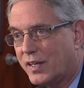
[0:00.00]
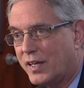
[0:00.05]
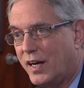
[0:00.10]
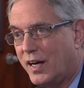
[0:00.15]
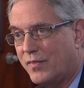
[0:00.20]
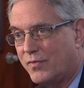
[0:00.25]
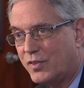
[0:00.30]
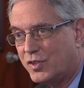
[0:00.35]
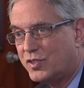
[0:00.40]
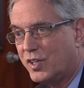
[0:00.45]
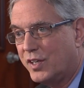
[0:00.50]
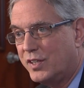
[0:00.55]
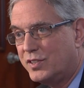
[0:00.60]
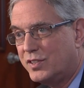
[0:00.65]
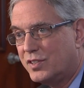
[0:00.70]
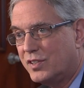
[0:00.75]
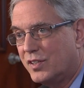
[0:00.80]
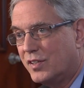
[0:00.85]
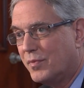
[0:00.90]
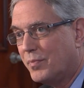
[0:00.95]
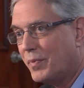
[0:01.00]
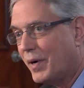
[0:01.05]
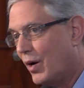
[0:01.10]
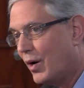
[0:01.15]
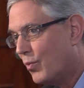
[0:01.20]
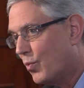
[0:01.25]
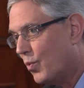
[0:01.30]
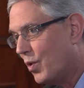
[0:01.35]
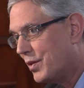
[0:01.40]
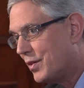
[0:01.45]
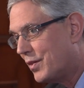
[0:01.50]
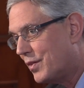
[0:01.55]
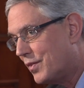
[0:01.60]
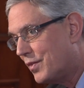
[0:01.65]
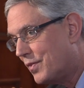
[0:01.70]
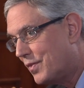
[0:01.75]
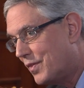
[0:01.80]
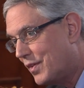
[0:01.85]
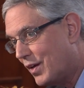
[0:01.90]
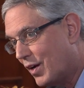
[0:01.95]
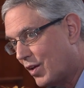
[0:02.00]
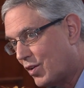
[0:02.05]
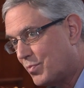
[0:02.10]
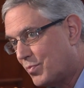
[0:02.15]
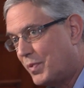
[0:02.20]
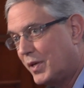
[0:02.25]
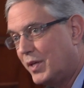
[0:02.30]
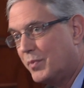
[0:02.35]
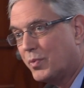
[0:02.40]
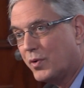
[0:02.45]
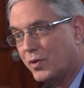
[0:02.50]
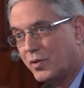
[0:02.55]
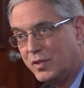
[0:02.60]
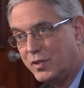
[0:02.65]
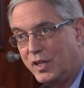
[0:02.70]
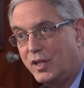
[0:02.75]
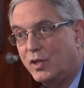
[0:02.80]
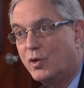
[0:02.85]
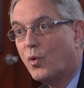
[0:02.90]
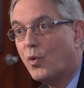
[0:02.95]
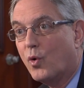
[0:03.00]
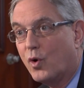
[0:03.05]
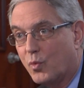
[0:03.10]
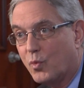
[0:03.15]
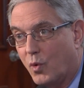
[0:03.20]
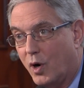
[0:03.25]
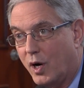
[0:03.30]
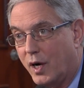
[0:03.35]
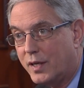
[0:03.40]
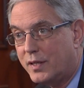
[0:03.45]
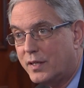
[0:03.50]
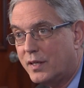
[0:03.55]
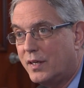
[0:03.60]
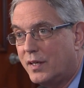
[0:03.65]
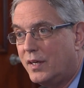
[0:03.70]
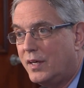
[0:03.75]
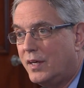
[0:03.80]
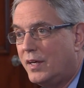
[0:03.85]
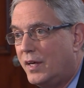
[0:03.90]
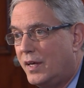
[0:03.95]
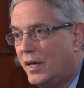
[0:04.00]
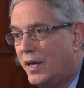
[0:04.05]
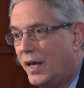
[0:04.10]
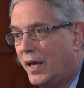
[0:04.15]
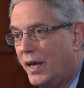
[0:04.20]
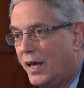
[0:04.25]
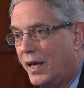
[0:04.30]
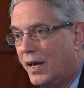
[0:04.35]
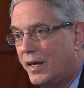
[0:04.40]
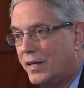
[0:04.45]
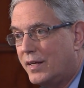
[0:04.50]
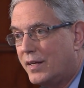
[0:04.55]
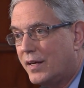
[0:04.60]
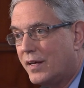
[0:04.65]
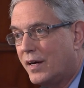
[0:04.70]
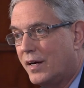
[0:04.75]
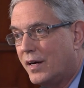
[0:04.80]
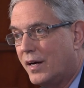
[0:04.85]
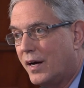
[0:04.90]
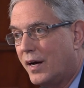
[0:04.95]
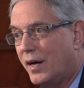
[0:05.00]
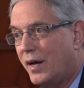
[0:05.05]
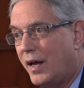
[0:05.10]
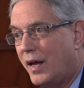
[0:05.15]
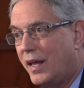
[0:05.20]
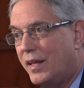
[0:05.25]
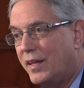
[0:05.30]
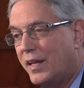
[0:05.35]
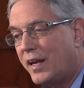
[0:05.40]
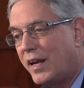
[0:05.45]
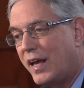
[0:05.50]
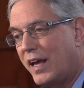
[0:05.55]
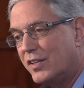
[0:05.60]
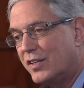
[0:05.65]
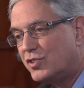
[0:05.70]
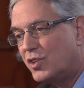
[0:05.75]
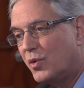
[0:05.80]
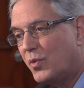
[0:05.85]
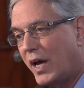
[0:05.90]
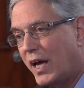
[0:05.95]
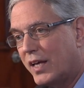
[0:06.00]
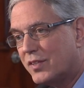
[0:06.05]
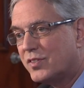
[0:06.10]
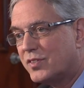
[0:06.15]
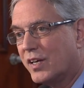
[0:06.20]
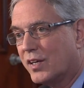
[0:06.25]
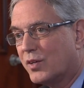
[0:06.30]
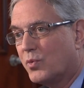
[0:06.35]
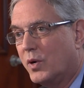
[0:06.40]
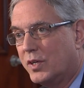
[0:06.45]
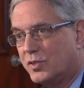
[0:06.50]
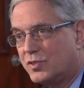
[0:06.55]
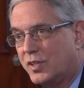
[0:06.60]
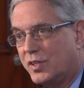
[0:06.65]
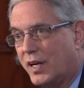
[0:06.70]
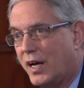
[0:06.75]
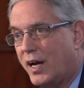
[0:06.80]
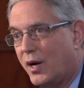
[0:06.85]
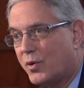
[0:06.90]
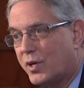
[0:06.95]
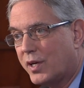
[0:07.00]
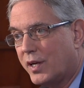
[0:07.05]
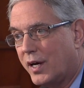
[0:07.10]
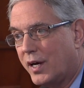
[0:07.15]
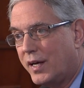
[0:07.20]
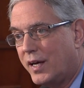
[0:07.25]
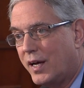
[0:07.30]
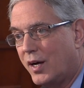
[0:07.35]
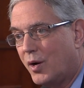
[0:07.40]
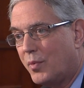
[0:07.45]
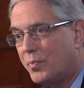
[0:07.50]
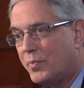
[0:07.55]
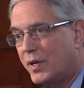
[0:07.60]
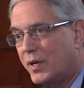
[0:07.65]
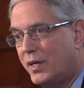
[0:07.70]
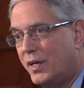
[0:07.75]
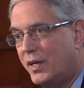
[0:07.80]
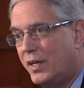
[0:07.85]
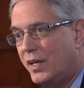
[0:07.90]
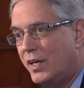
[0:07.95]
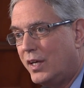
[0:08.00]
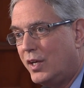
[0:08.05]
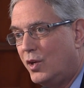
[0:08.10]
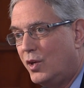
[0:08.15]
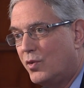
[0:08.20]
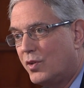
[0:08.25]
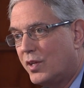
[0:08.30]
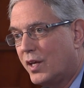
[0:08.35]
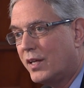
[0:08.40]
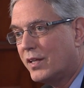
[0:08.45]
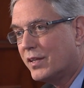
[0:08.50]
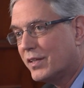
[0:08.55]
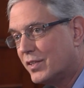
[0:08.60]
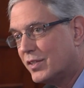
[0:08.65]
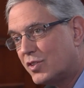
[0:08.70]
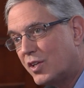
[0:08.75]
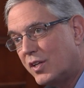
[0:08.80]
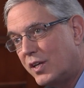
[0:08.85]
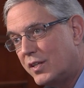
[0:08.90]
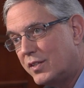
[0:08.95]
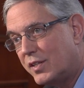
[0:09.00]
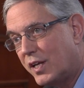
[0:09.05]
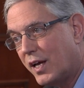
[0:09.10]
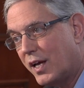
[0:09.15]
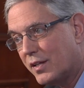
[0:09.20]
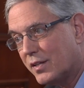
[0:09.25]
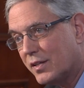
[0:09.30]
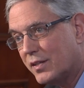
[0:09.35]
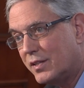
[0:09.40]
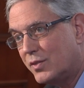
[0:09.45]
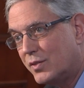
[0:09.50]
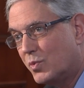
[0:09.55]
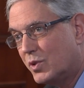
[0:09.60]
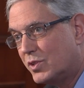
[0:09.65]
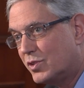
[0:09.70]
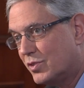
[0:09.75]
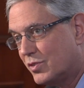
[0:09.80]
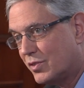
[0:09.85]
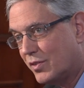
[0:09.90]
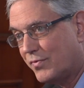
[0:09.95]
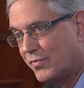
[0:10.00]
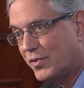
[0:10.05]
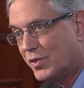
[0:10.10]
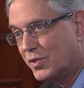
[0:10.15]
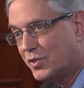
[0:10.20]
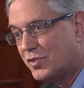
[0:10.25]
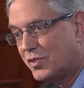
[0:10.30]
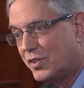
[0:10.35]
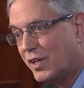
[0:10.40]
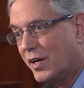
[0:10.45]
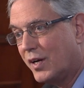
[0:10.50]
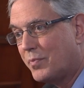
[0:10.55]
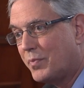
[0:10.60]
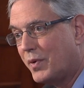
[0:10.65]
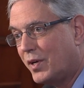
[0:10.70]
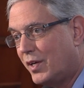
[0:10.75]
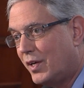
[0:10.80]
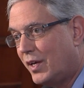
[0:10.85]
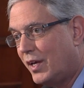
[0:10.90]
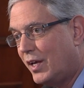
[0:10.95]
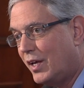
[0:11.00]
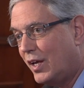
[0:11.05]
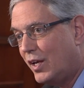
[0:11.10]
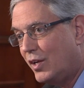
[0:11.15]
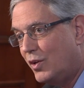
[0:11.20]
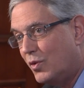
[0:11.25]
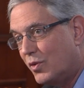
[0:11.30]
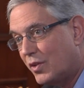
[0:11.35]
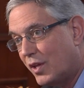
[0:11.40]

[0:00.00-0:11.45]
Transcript: conversation about what the other people need or want. And then as you ask that question, how can I help? You then listen intently, which is the first step. You